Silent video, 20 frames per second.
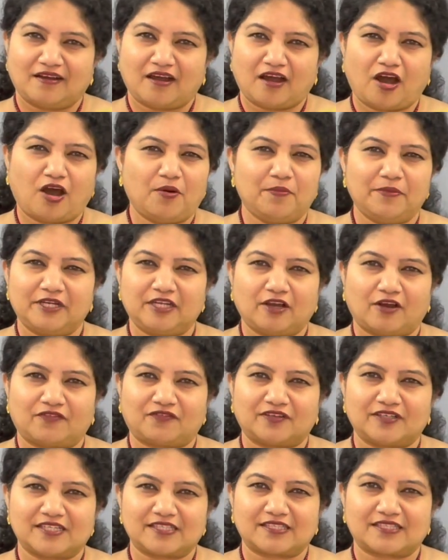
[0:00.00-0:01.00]
How many
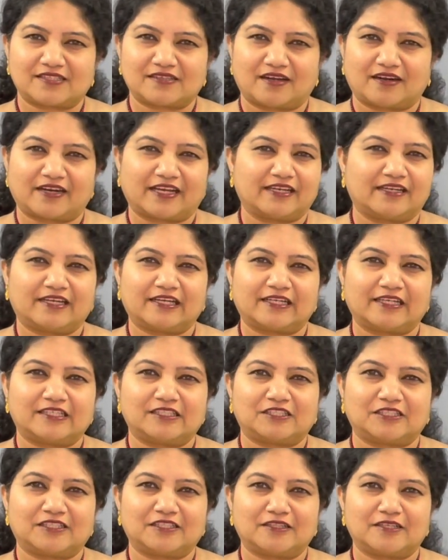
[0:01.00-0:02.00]
of us are
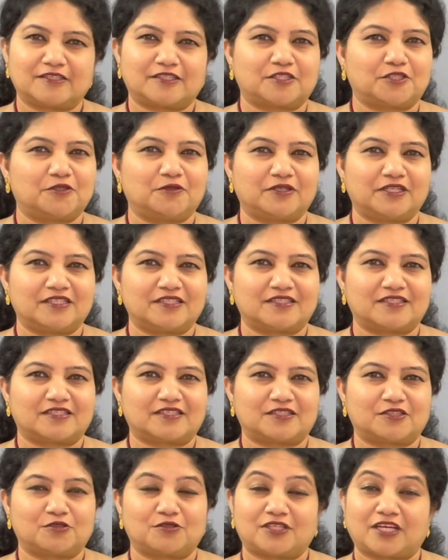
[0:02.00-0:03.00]
encouraging the students
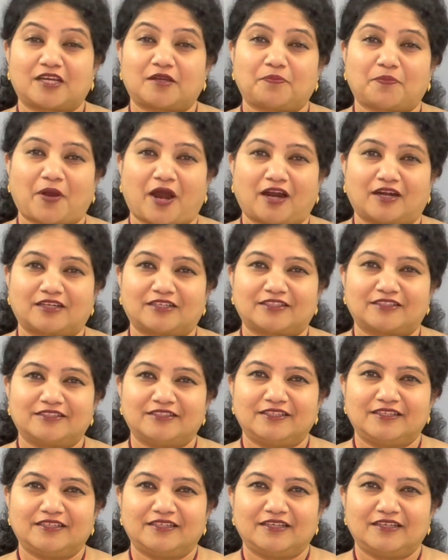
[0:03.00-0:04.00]
to take part
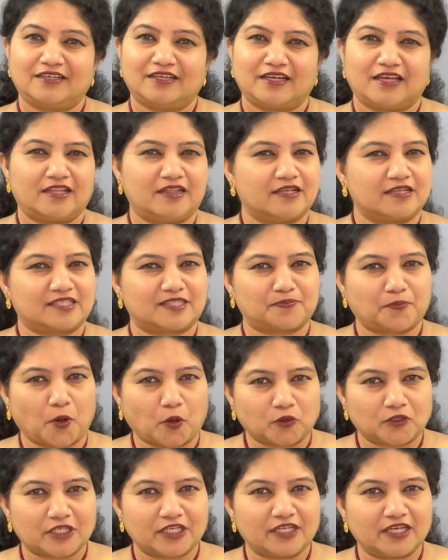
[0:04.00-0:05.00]
in the
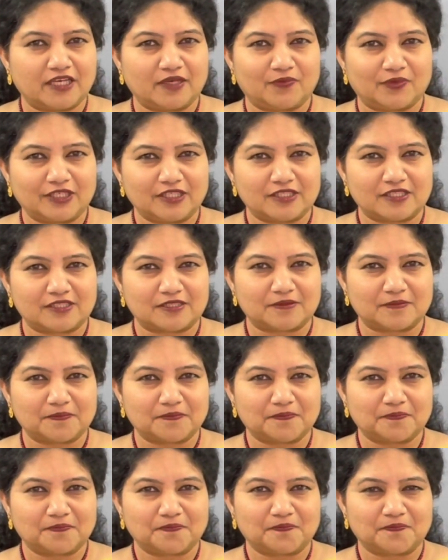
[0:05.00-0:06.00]
sporting event?
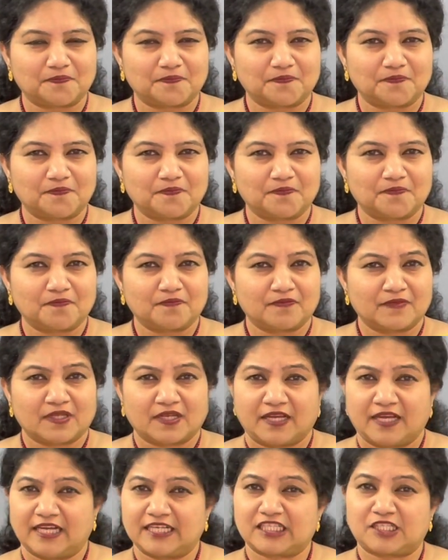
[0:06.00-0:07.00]

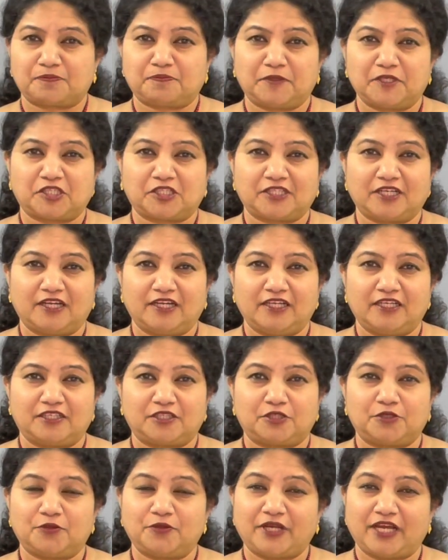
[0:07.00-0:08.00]
Especially
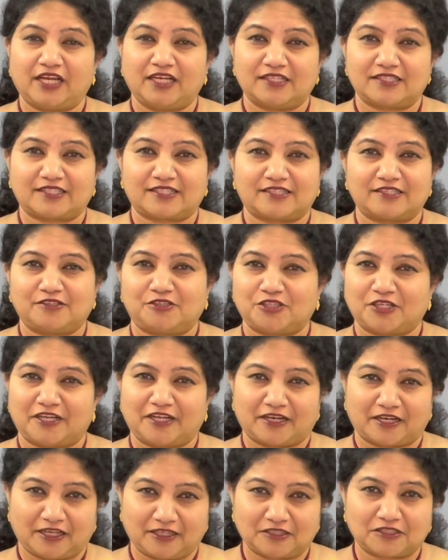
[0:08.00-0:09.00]
today's
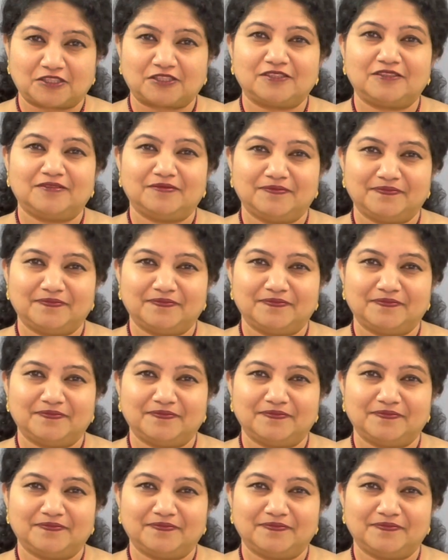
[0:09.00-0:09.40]
generation.